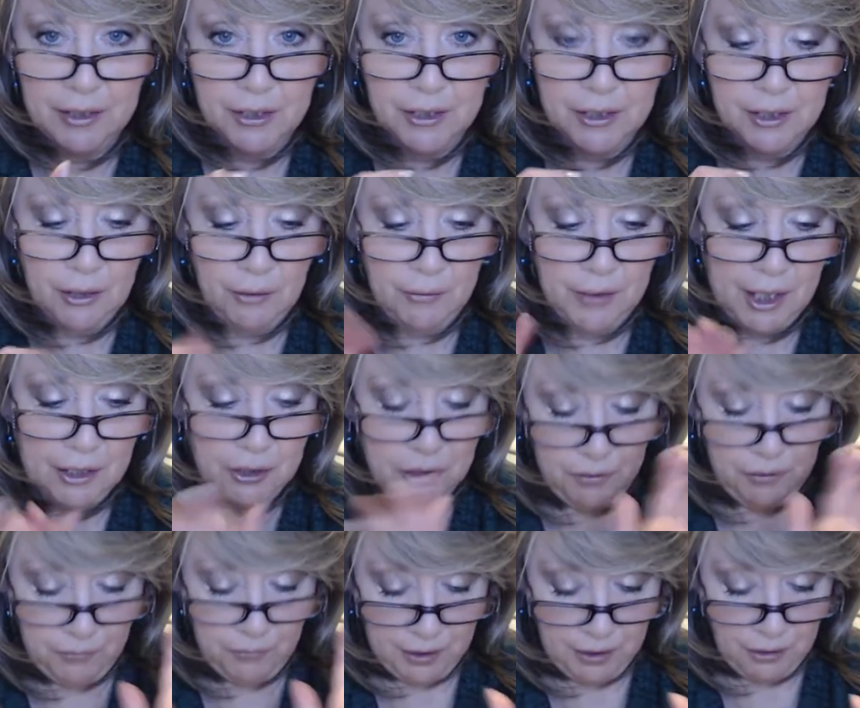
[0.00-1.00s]
so that should
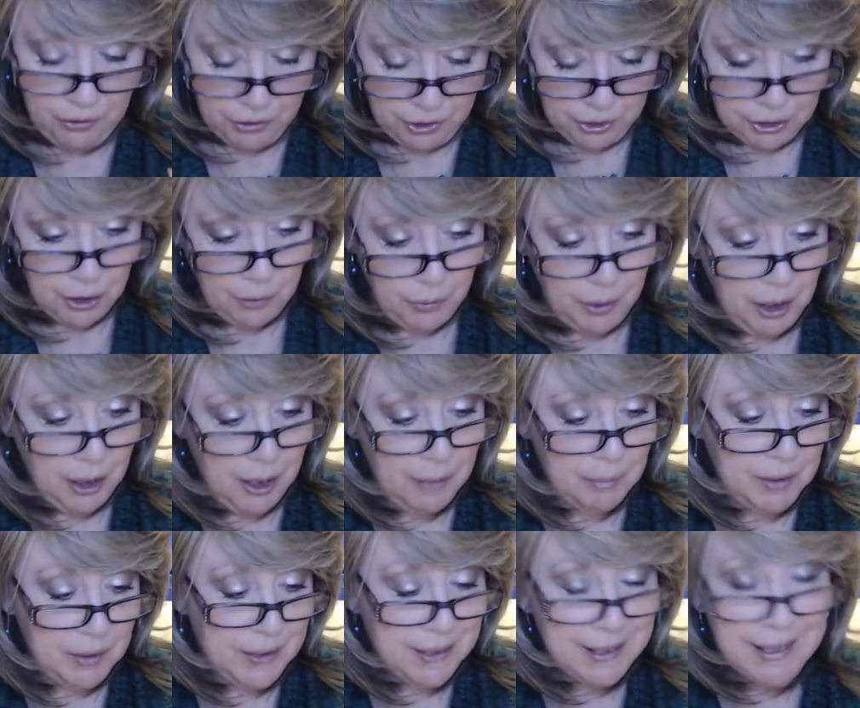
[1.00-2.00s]
feel good going on
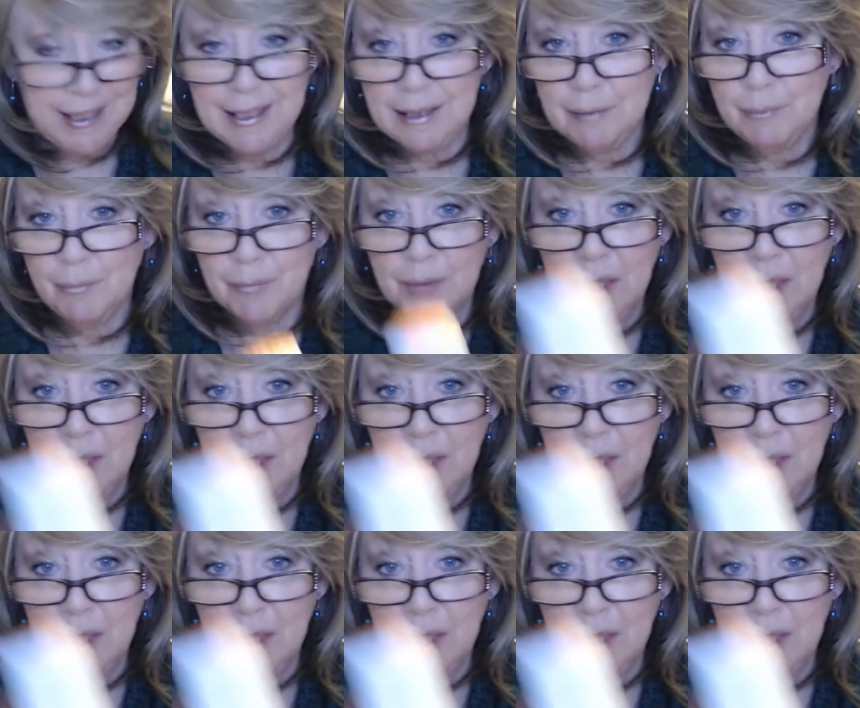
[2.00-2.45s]
my skin.